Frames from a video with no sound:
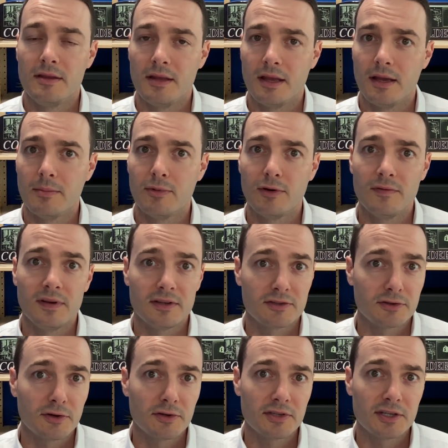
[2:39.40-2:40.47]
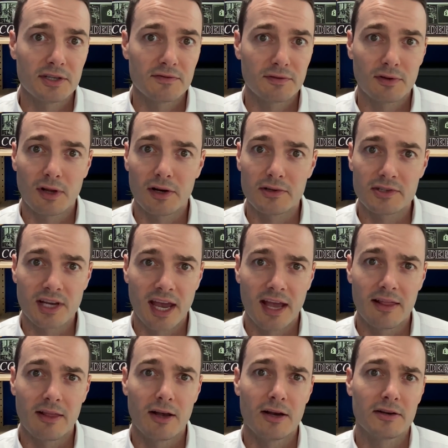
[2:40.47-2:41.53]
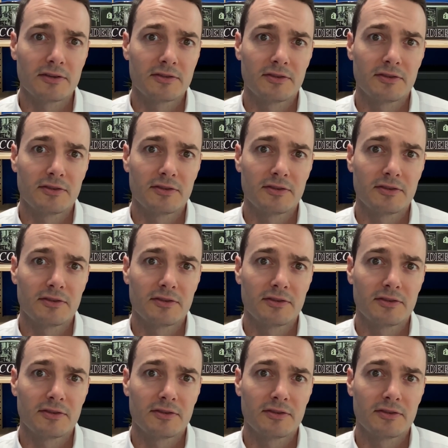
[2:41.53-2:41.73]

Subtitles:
improving searches for large catalogs,